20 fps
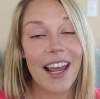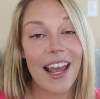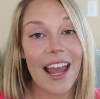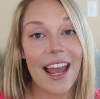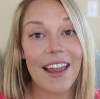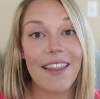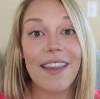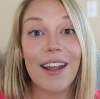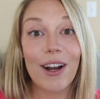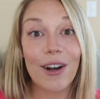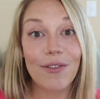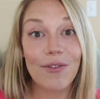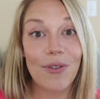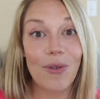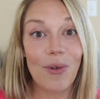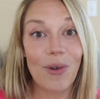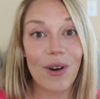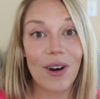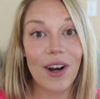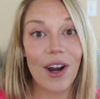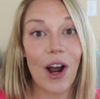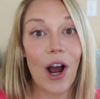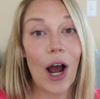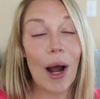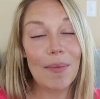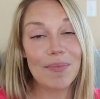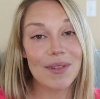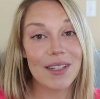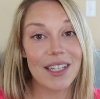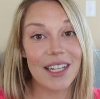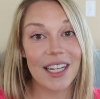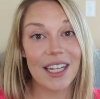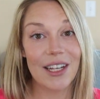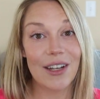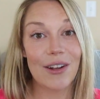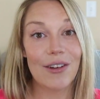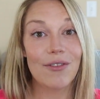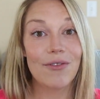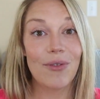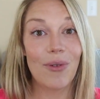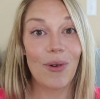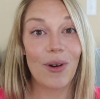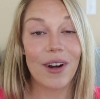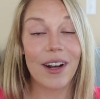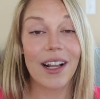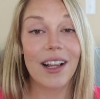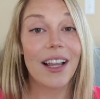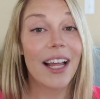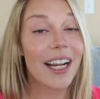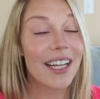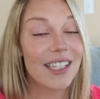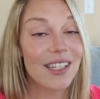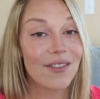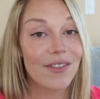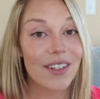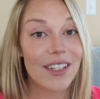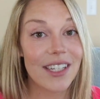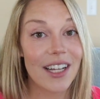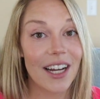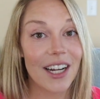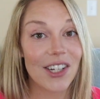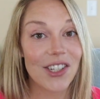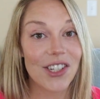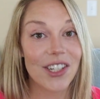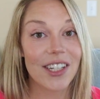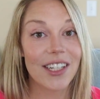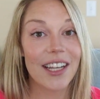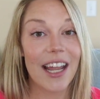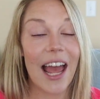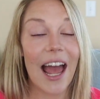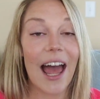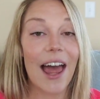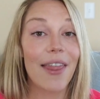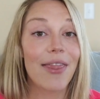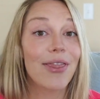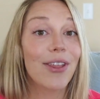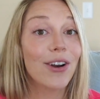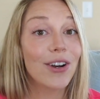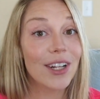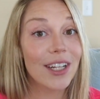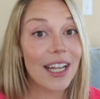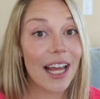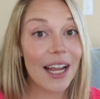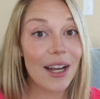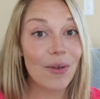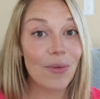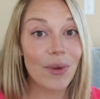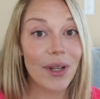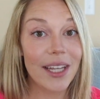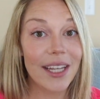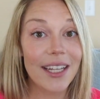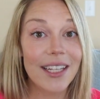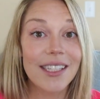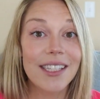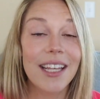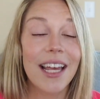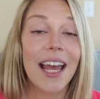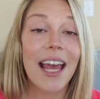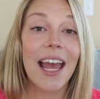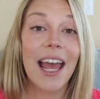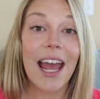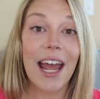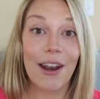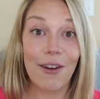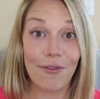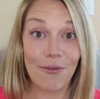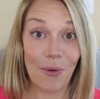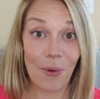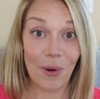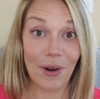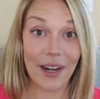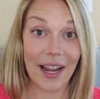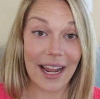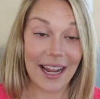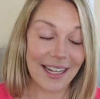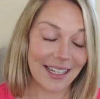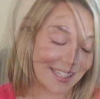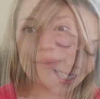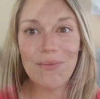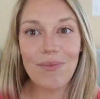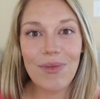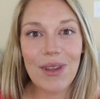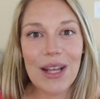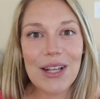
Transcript: and therefore opted in for an elective induction at 39 weeks and 4 days.